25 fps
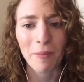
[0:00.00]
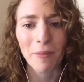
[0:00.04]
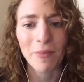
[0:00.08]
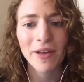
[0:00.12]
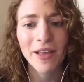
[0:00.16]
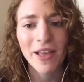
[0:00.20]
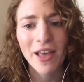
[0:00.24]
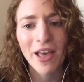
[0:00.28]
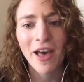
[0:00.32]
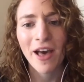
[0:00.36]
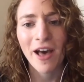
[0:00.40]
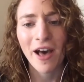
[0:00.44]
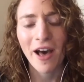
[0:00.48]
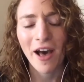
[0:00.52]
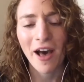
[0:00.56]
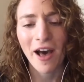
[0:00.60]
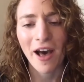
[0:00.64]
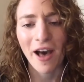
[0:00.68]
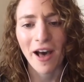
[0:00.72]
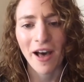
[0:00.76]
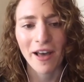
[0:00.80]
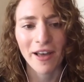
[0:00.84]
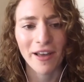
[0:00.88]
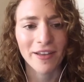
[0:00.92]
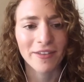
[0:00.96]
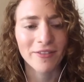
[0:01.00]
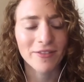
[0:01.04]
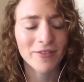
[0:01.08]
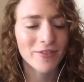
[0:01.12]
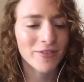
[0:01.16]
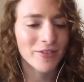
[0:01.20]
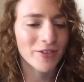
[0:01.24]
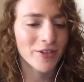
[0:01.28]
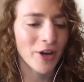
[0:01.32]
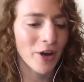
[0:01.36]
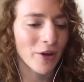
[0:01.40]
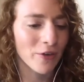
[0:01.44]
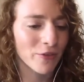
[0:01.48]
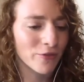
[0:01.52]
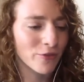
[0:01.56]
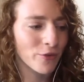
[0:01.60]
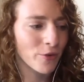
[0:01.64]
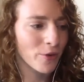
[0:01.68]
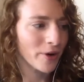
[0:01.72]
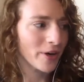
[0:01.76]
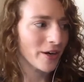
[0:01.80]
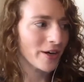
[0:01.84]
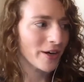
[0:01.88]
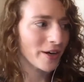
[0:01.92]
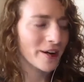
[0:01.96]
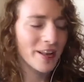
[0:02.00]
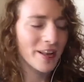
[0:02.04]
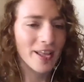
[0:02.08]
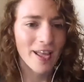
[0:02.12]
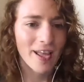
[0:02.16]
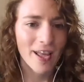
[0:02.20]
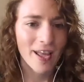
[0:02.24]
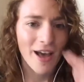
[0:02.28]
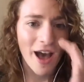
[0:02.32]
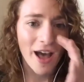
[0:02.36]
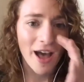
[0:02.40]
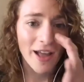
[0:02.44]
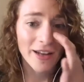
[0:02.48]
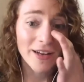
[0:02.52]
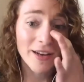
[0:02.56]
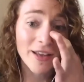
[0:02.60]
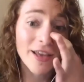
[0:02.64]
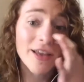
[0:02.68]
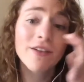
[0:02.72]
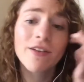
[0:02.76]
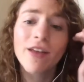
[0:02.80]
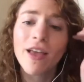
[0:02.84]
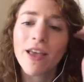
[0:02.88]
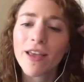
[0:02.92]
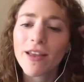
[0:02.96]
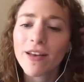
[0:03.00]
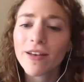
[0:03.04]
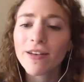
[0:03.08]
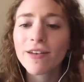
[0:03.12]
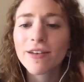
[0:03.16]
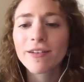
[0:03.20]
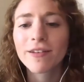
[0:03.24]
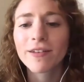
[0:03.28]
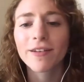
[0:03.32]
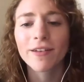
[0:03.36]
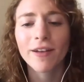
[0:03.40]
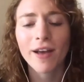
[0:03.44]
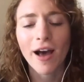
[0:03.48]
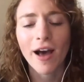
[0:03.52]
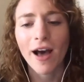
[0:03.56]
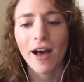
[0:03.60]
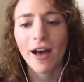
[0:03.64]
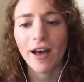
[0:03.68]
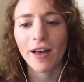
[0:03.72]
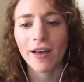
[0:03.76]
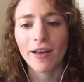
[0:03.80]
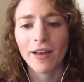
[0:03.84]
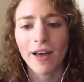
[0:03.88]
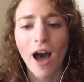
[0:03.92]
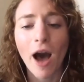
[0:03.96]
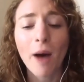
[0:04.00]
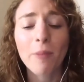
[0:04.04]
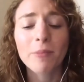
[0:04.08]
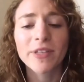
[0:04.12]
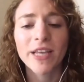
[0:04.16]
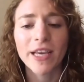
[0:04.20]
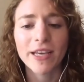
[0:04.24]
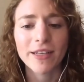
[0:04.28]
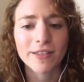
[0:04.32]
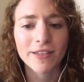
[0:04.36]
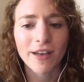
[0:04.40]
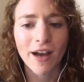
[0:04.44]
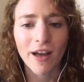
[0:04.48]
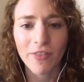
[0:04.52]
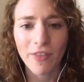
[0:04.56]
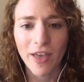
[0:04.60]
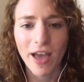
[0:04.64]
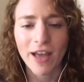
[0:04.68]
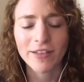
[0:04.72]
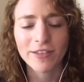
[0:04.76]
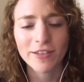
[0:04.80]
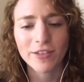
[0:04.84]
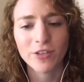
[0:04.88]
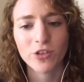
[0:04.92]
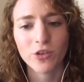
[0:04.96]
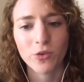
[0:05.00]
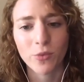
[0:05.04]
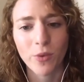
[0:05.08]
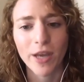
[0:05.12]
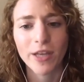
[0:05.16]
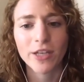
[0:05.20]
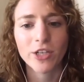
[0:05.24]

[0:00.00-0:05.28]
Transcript: you know, for updates on that situation.